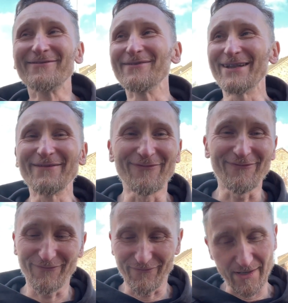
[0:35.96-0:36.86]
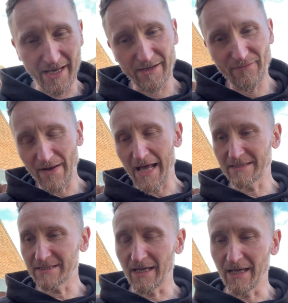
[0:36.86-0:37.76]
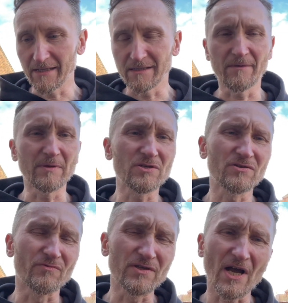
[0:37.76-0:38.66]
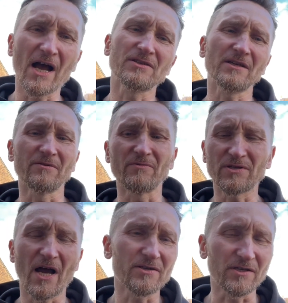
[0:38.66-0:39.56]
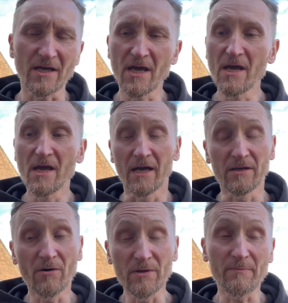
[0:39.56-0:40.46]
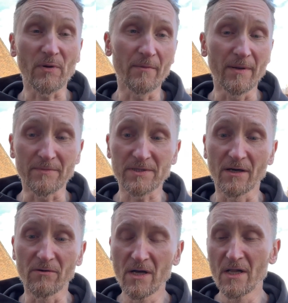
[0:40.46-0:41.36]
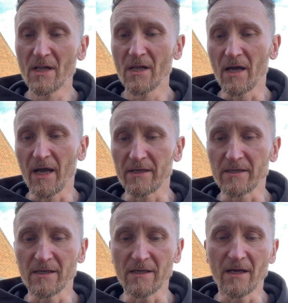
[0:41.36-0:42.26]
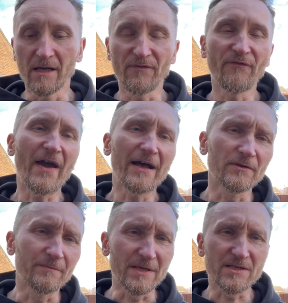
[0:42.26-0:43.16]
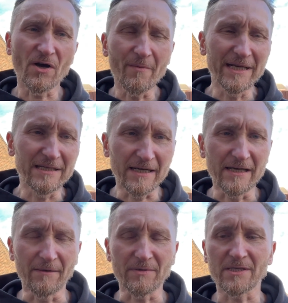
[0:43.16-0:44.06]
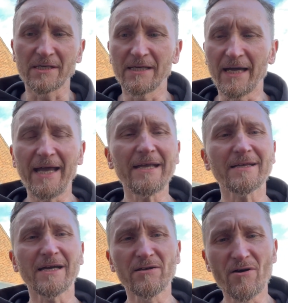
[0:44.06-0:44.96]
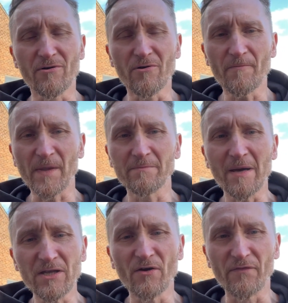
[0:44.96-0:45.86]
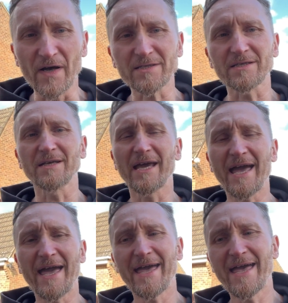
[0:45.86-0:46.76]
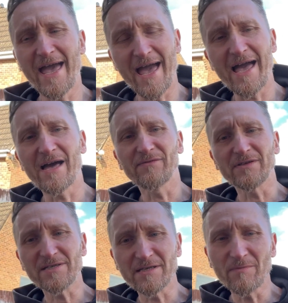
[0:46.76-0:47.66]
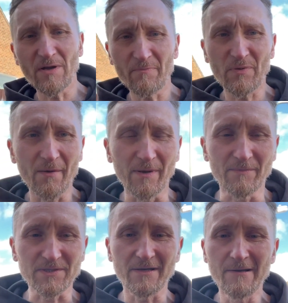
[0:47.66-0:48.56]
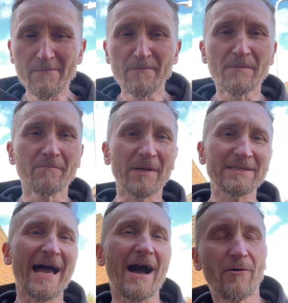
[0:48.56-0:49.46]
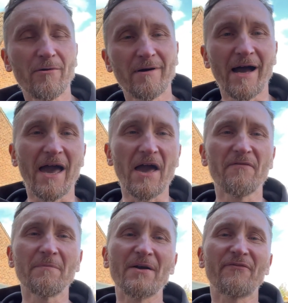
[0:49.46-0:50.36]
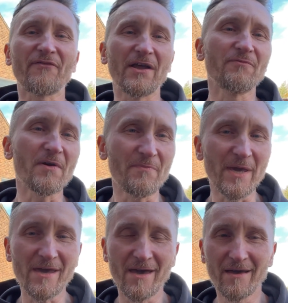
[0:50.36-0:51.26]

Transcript: really like flat and I've been recharging and recharging and only problem. So and uh, it failed me so many times. And I know that many of us have the similar problems. But now I have my friend with me,